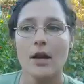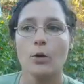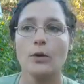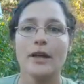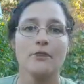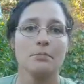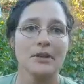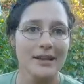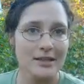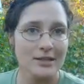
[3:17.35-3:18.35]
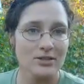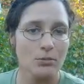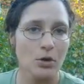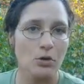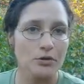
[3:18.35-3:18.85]
We have planted
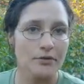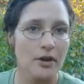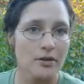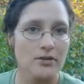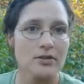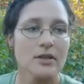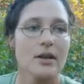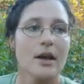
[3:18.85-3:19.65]
some cultivars,